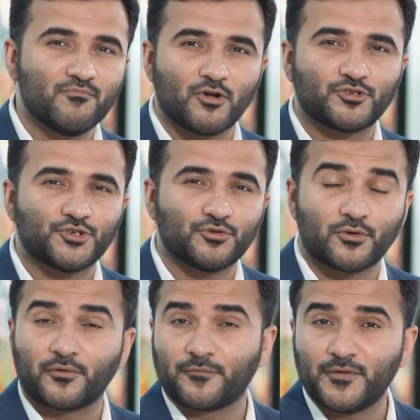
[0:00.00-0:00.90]
module
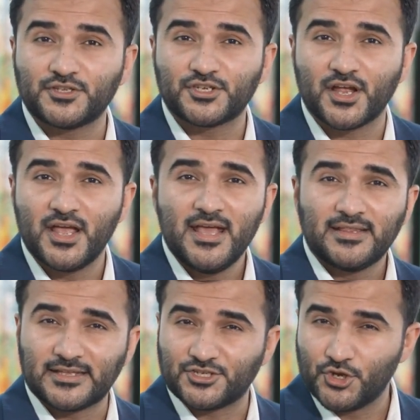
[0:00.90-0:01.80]
or a feature
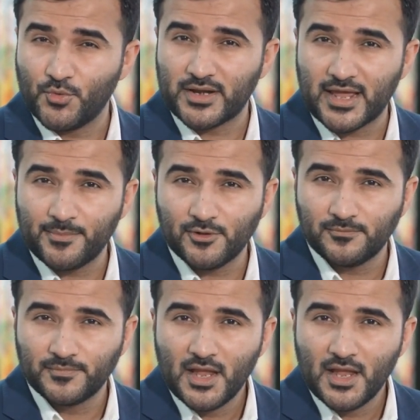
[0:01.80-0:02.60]
that you enable?